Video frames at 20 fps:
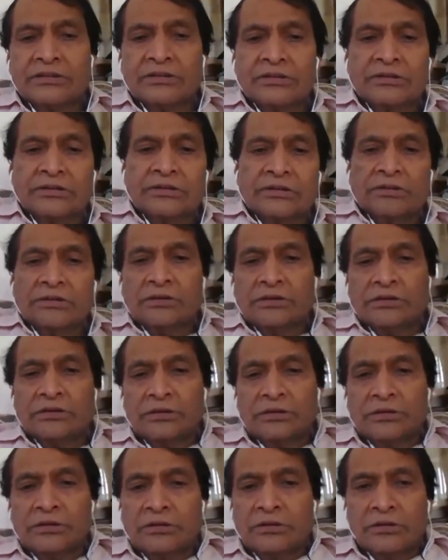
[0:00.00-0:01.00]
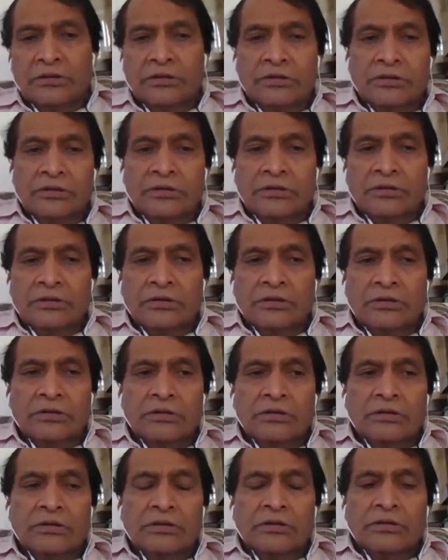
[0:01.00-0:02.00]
(no one is talking)